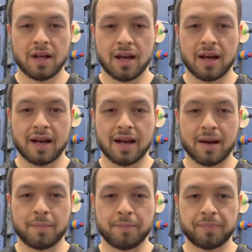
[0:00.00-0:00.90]

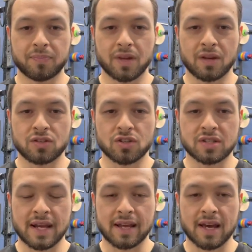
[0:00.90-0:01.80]
and
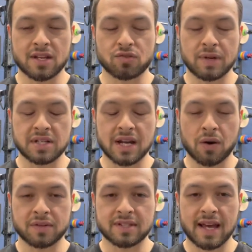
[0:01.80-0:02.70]
just engage, reach
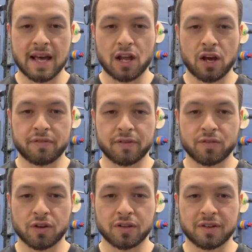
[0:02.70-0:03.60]
out and say hello if you've
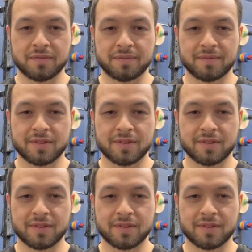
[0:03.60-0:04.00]
not done.